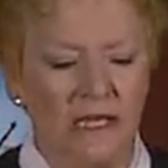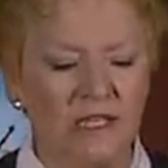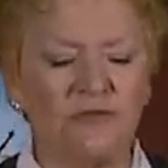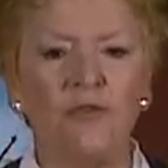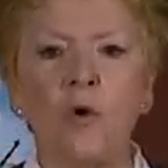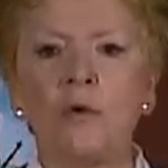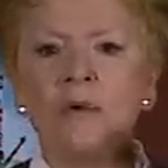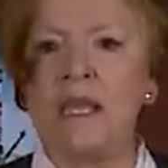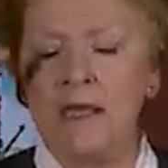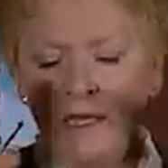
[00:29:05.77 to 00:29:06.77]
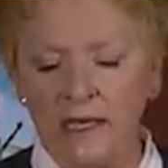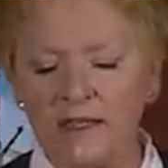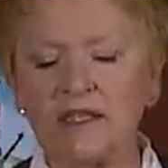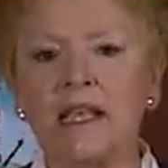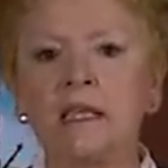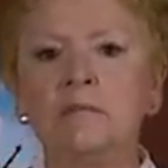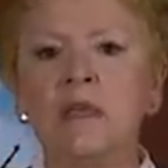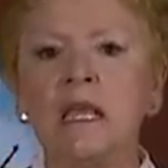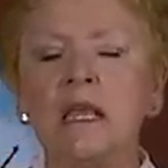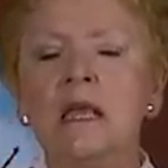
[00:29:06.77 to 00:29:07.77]
He's for me. He's in
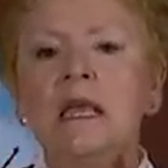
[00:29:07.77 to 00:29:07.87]
me.